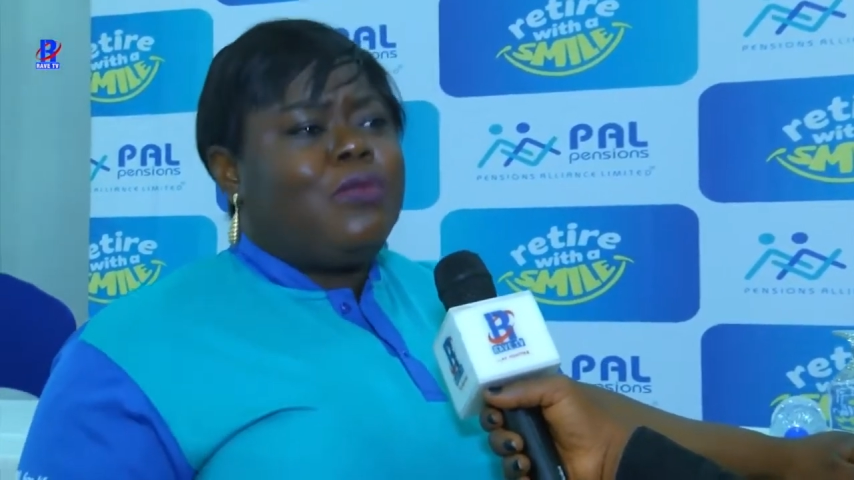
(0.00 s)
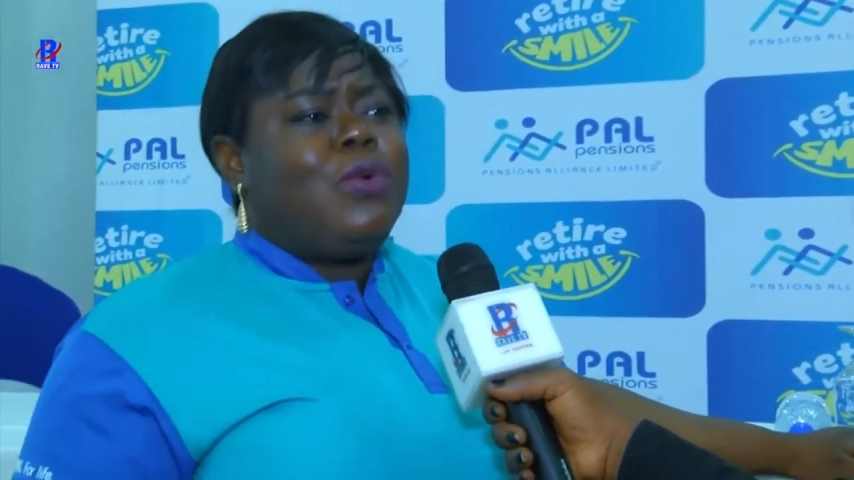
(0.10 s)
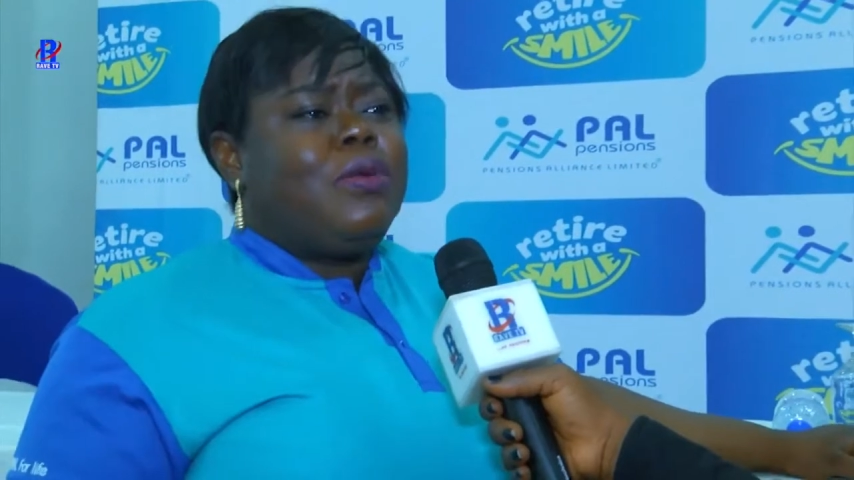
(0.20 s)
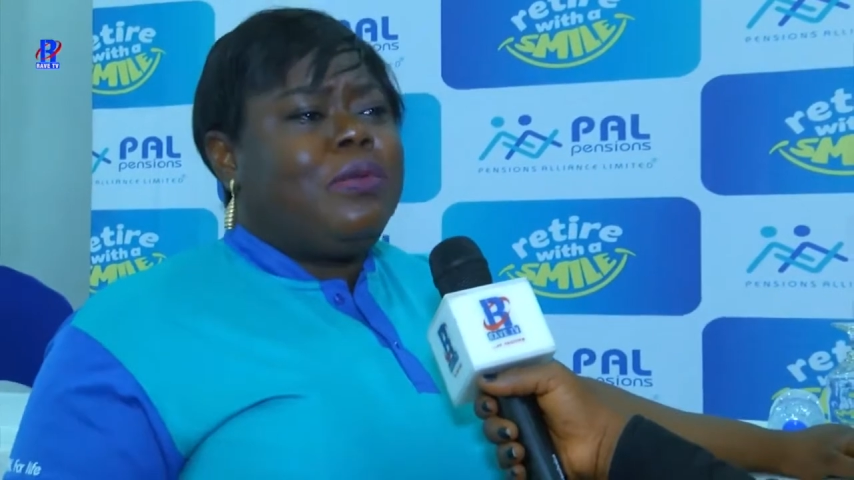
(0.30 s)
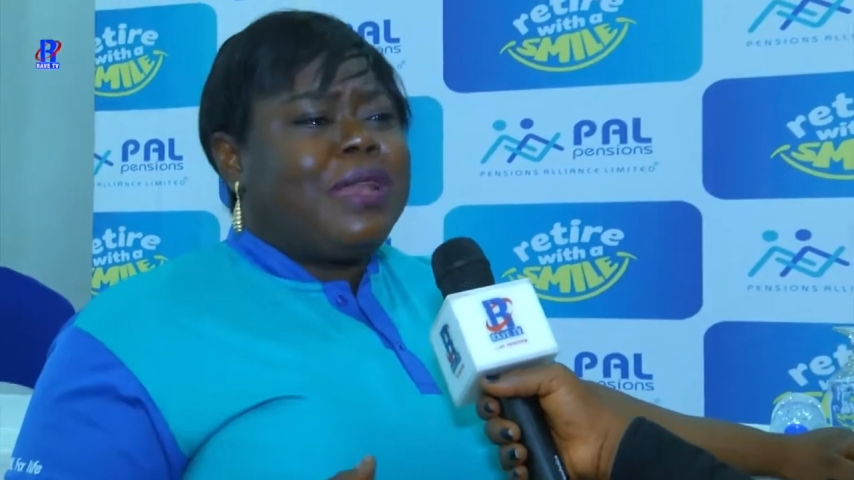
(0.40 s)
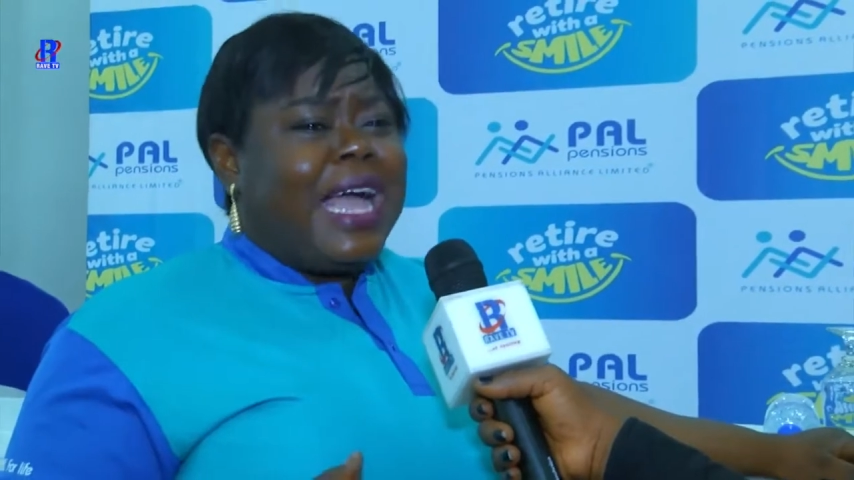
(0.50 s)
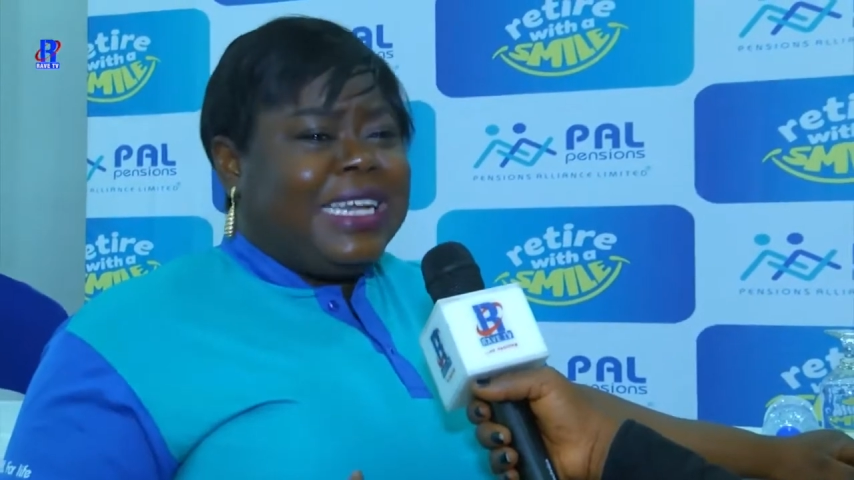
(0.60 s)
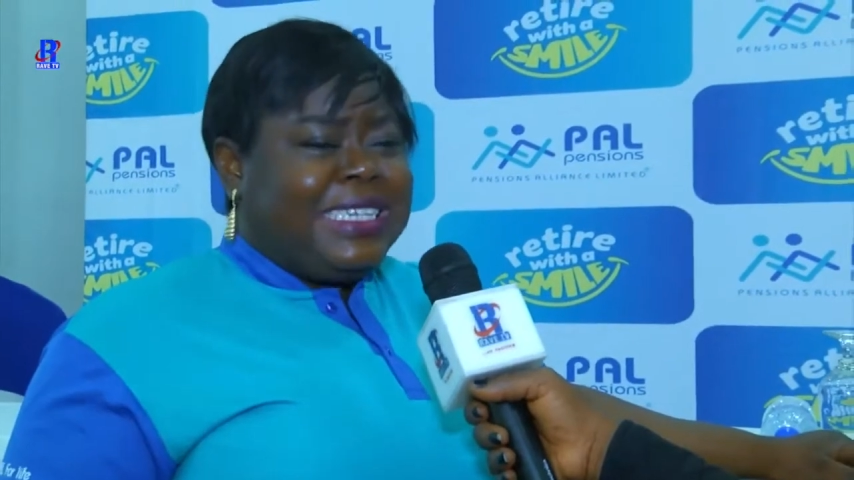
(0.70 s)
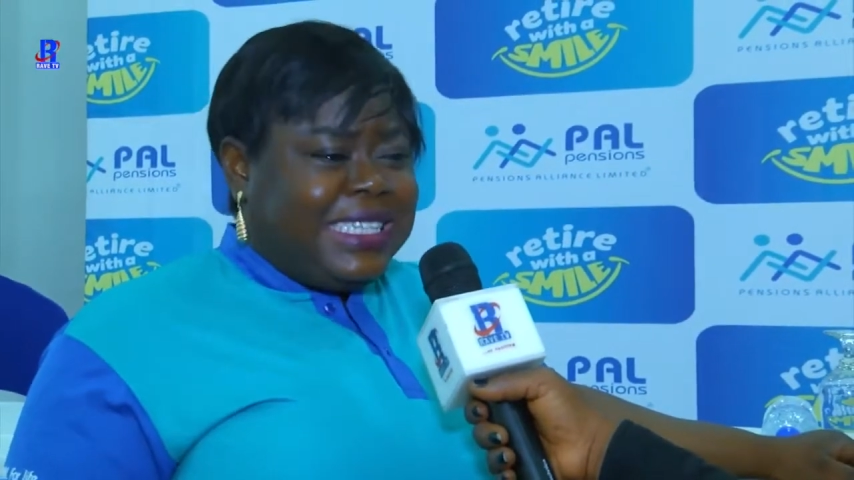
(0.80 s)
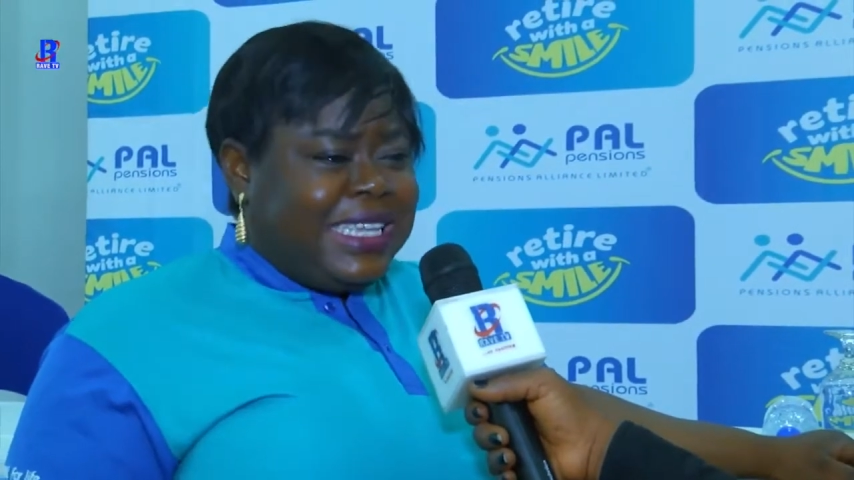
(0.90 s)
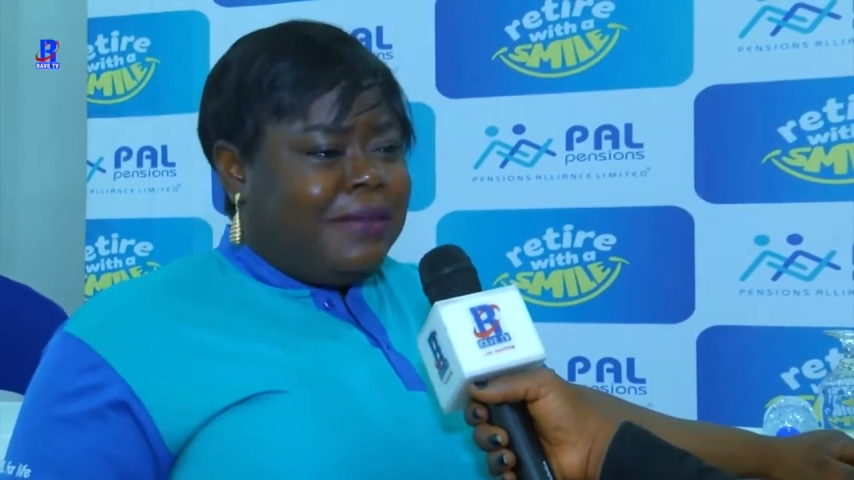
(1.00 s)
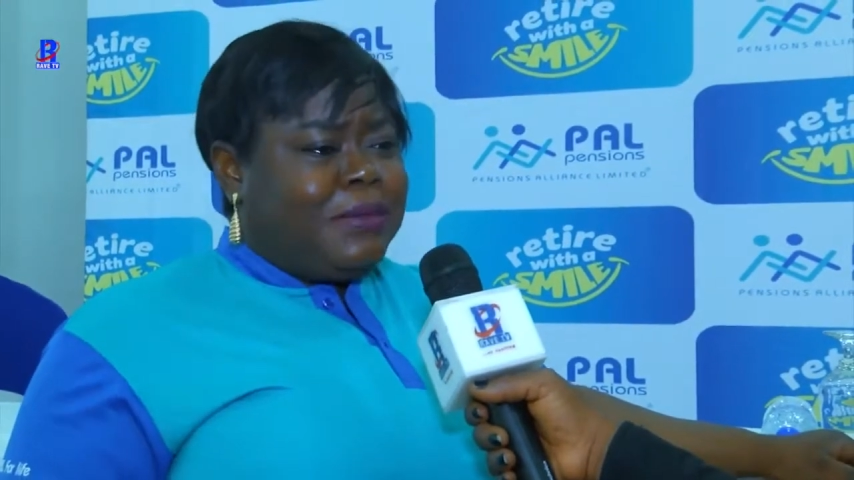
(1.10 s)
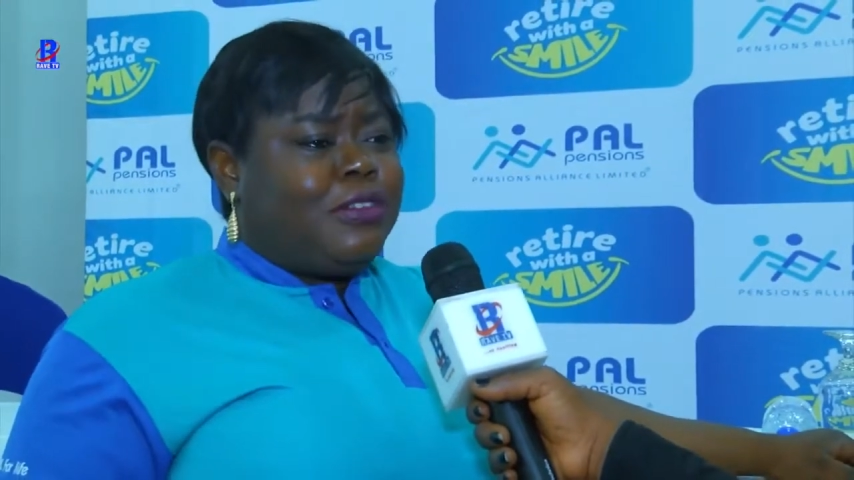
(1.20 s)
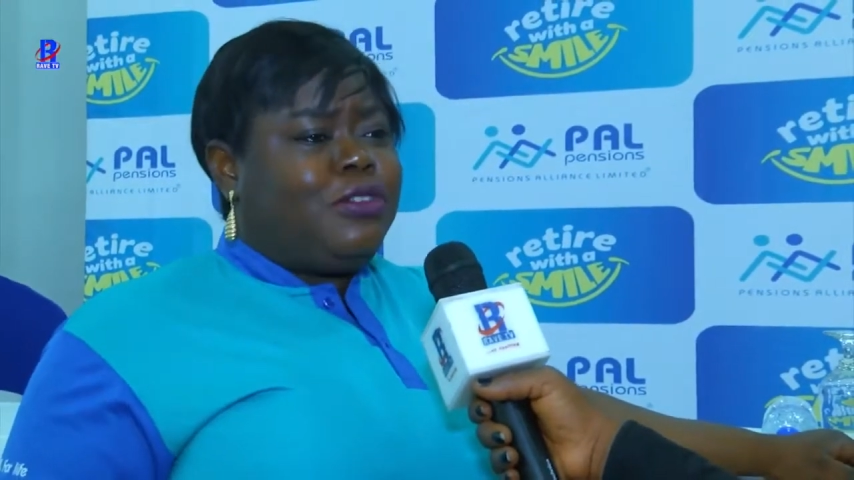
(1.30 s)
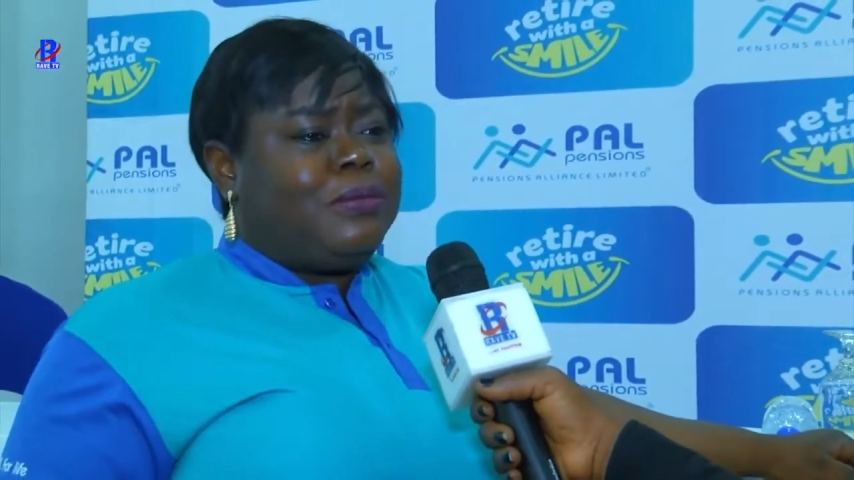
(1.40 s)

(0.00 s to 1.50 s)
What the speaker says: We are determined